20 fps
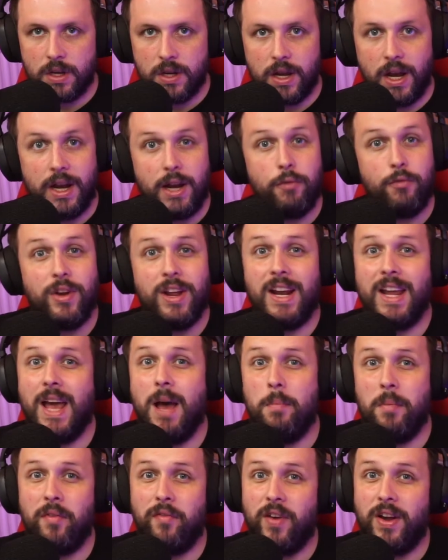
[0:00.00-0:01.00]
And I really
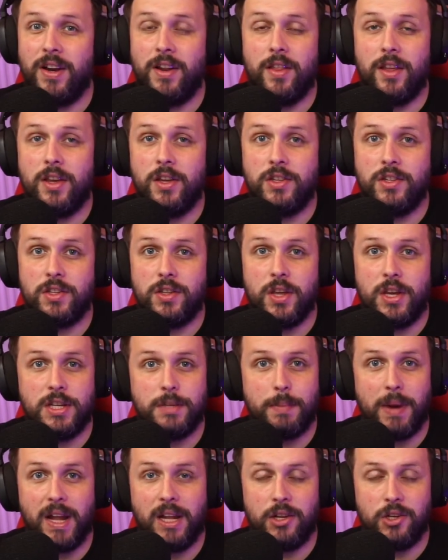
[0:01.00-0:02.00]
am a fan of
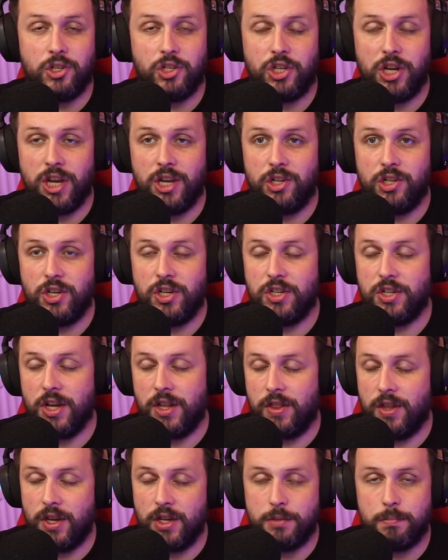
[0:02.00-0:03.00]
these balance changes
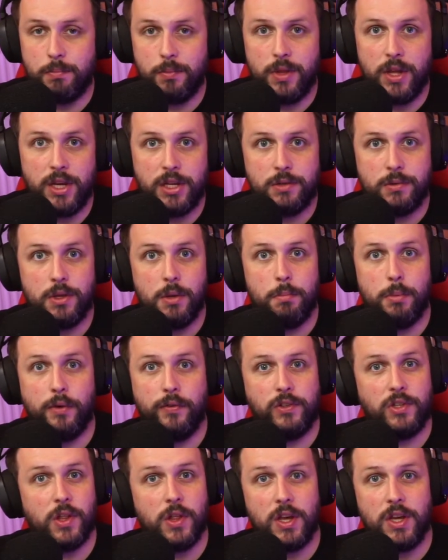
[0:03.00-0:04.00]
and the
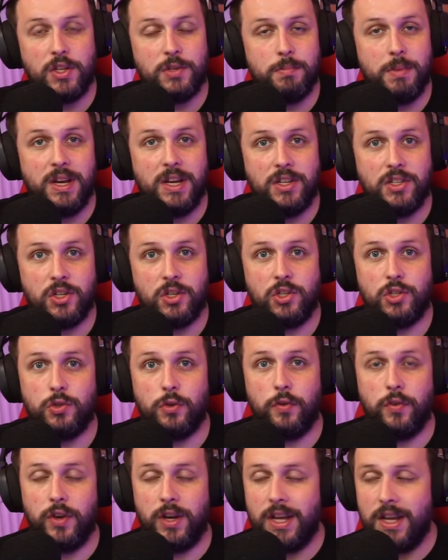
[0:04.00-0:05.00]
buff to these minis and
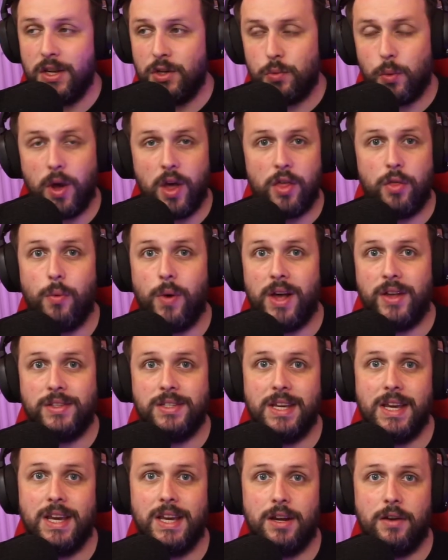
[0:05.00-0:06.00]
stuff, and it is worthwhile
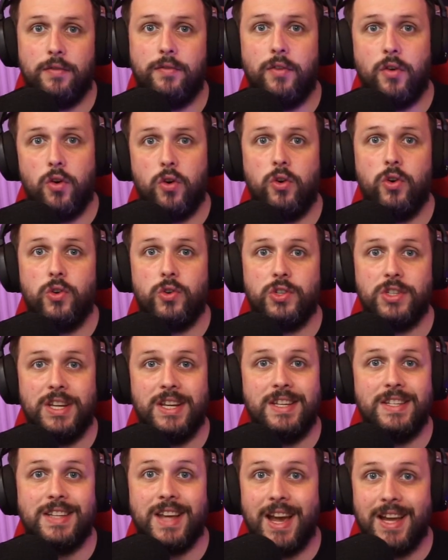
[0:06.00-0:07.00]
taking a 4-cost
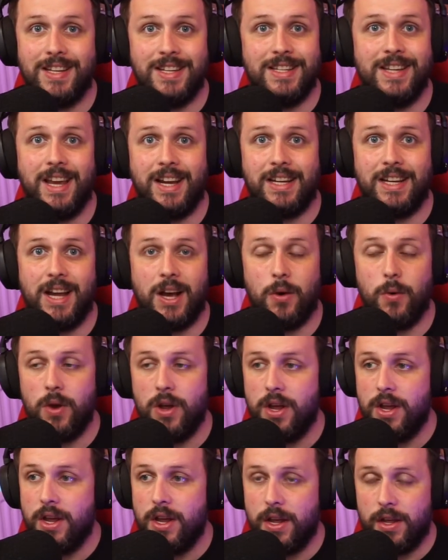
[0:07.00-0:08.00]
inside your deck now.
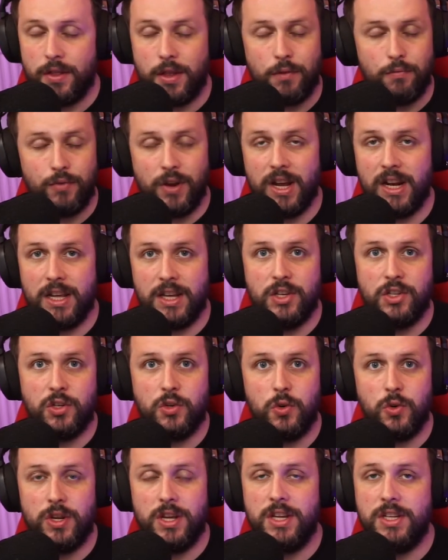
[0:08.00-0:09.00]
It really is
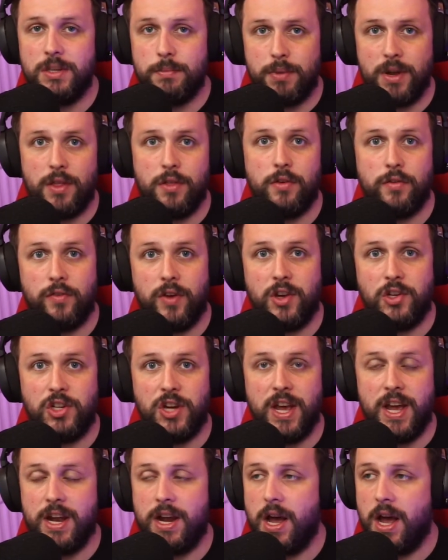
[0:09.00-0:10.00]
good. It is a breath of fresh
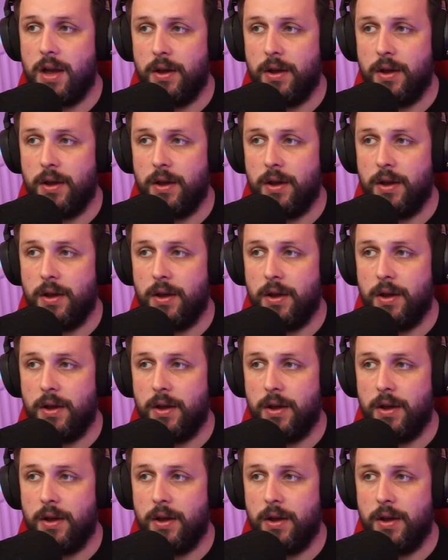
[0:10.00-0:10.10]
air, and I